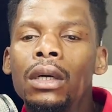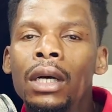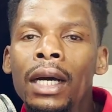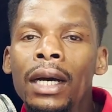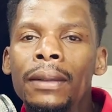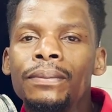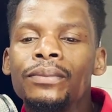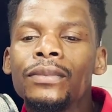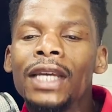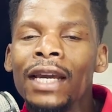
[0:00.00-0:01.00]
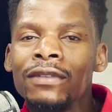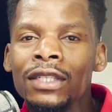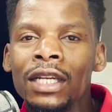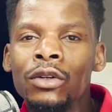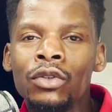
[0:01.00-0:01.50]
I've
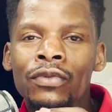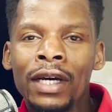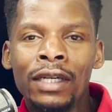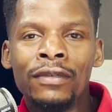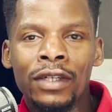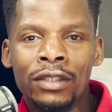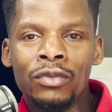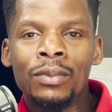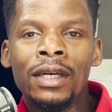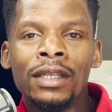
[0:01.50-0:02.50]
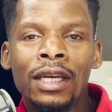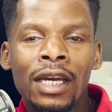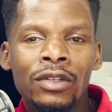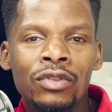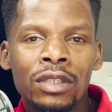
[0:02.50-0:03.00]
seen a lot of adverts from other
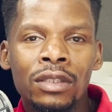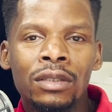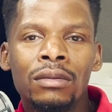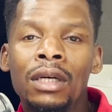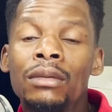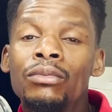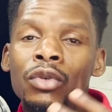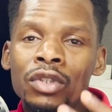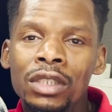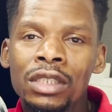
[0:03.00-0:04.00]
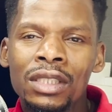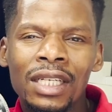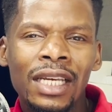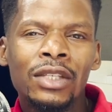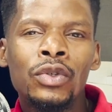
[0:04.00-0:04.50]
countries, and mostly say
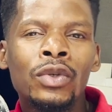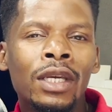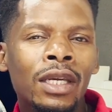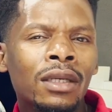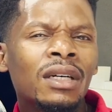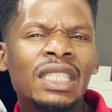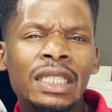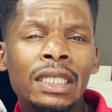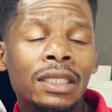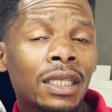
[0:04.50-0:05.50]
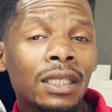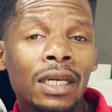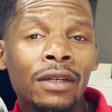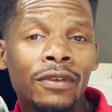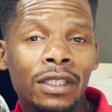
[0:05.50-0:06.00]
like UK, a 10-second
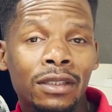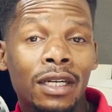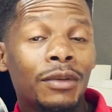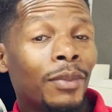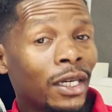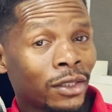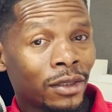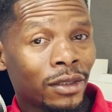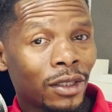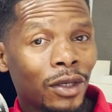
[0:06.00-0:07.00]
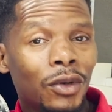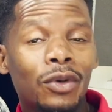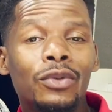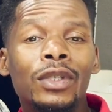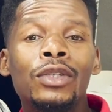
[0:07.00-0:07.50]
advert can pass
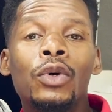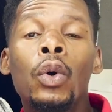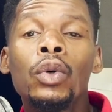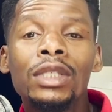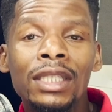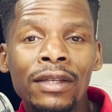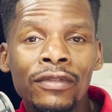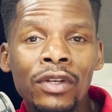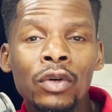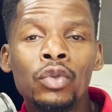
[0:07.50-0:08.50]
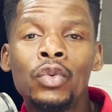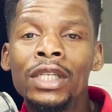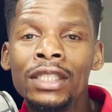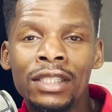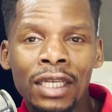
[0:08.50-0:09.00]
on radio or on TV, or
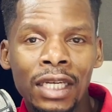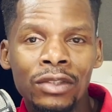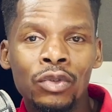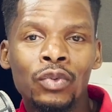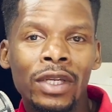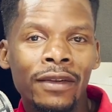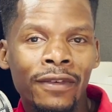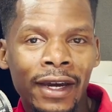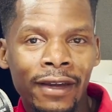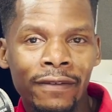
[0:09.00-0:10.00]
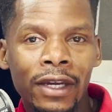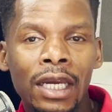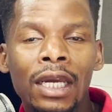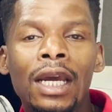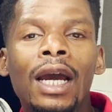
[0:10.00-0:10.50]
20 seconds or 25,
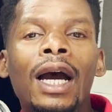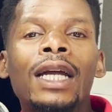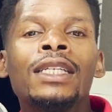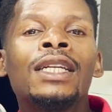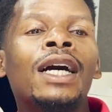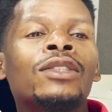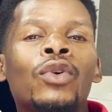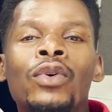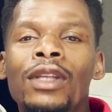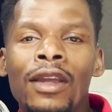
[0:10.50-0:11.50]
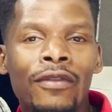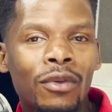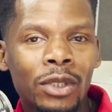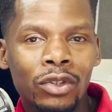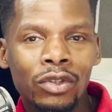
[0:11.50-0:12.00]
and it has all the
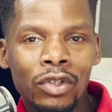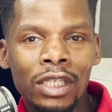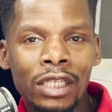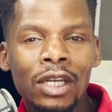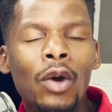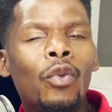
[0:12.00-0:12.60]
information you need.